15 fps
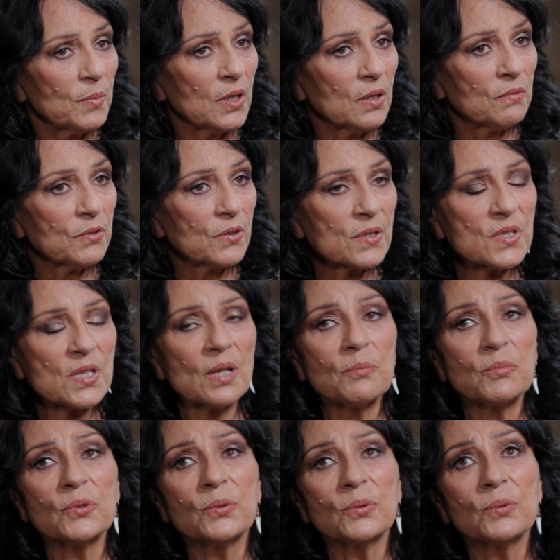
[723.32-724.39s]
me. For
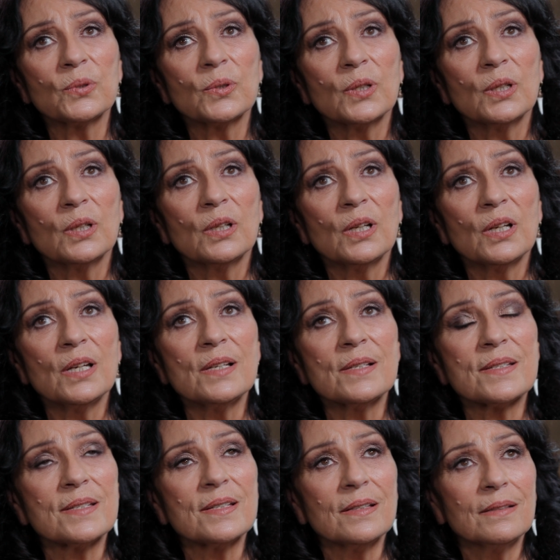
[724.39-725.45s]
example, he
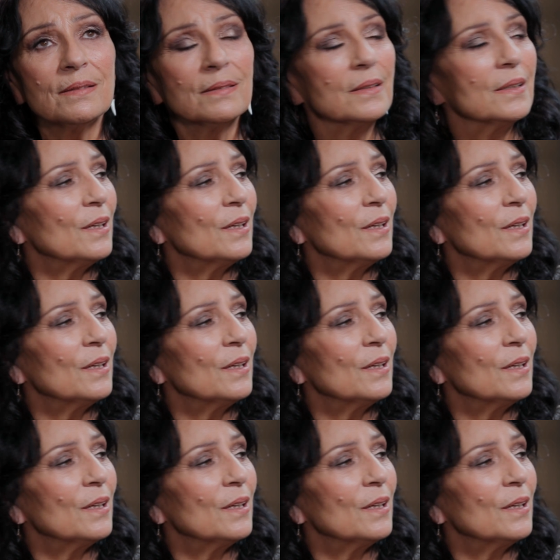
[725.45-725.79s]
said,